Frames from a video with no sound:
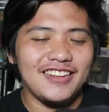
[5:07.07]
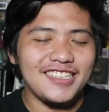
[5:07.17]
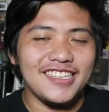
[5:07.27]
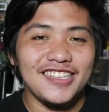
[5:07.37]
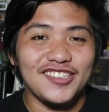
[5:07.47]

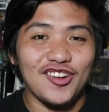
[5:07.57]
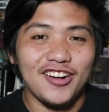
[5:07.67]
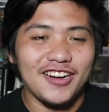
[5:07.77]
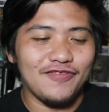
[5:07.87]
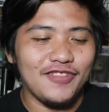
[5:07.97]
Let's get
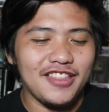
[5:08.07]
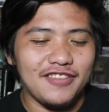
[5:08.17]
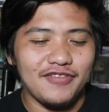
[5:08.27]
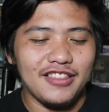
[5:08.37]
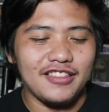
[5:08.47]
started
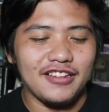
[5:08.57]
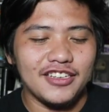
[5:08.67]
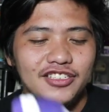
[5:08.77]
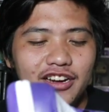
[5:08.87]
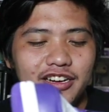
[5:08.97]
with
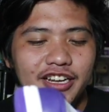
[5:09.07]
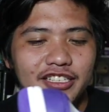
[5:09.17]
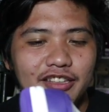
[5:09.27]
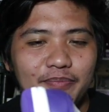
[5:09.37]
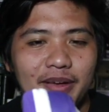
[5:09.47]

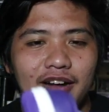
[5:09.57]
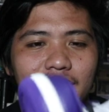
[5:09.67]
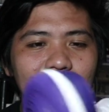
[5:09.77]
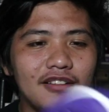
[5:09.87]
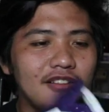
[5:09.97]
judging the pair.